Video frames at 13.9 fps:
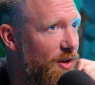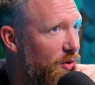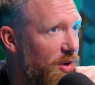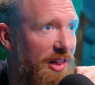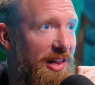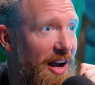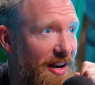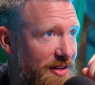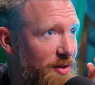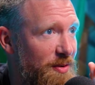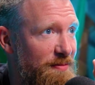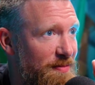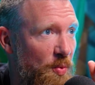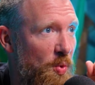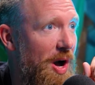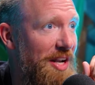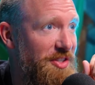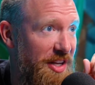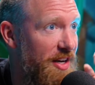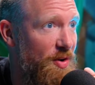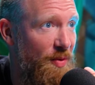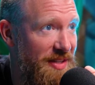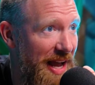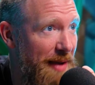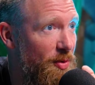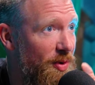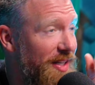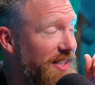no clock, no watch. I didn't know what
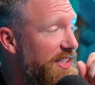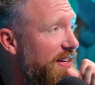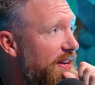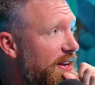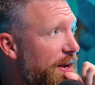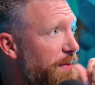time it was.